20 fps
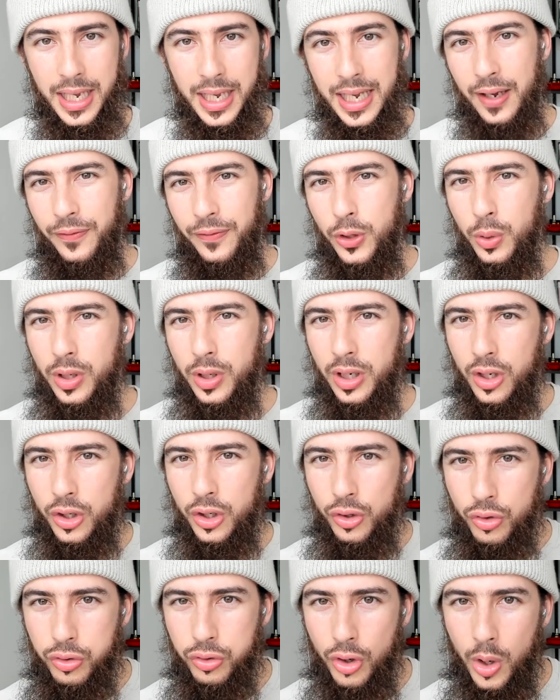If you can
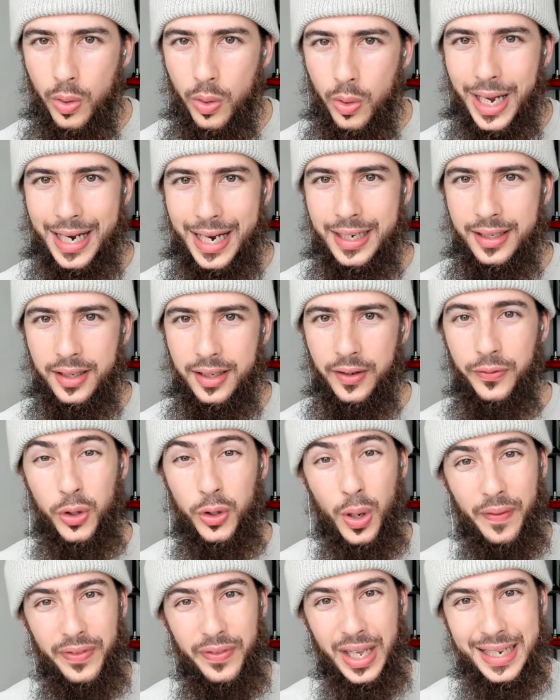control that anger, if you
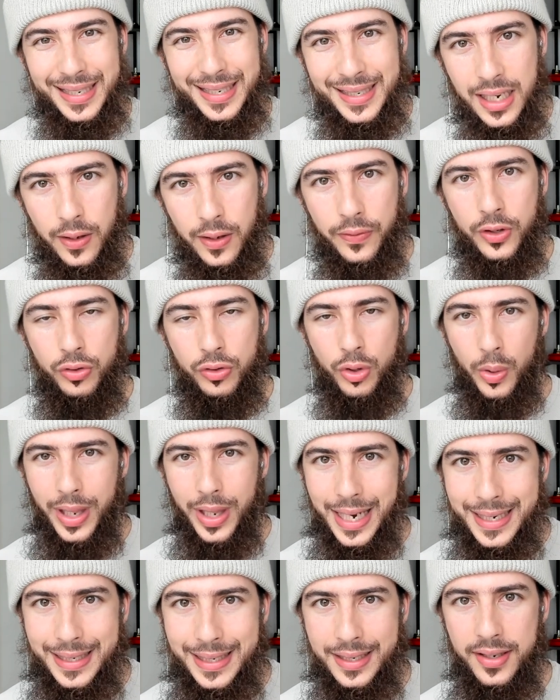have that self-control,
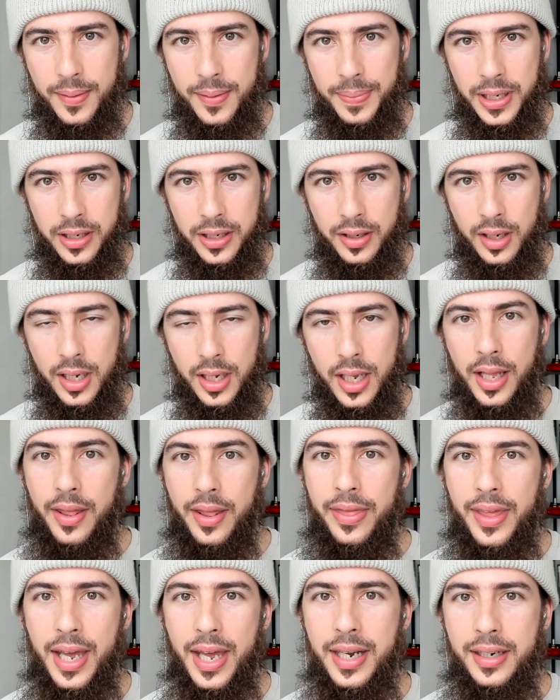that discipline,
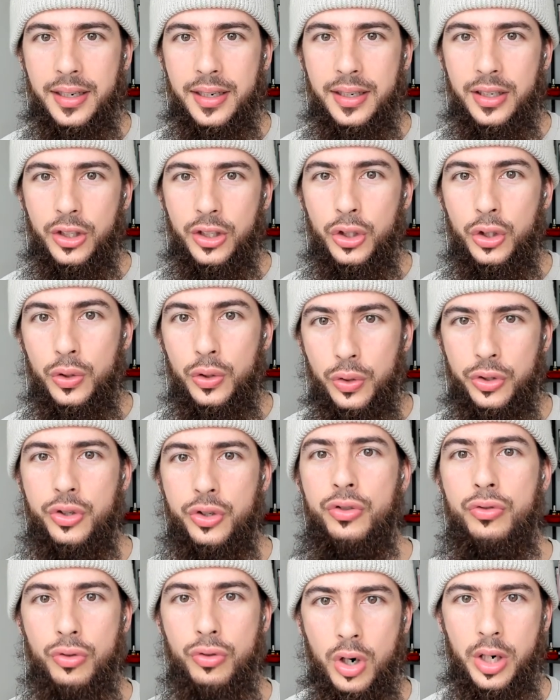then you're
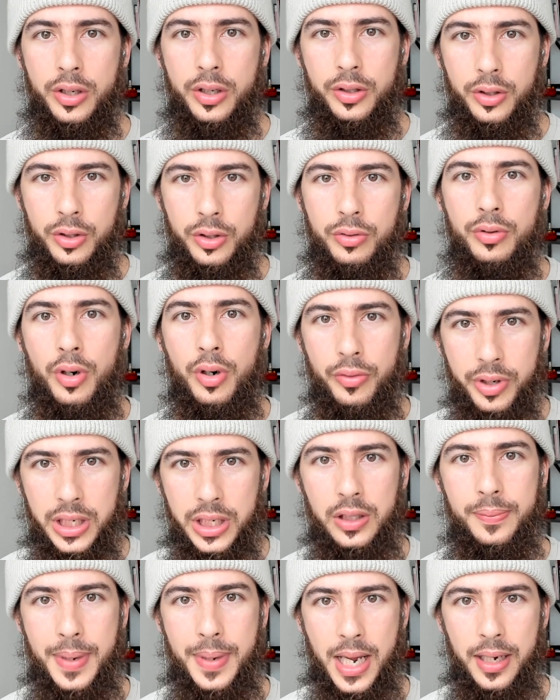strong. You're a
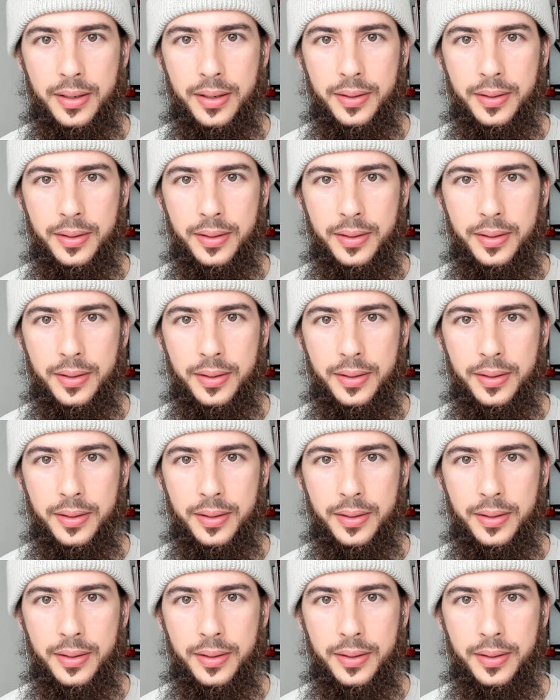real man.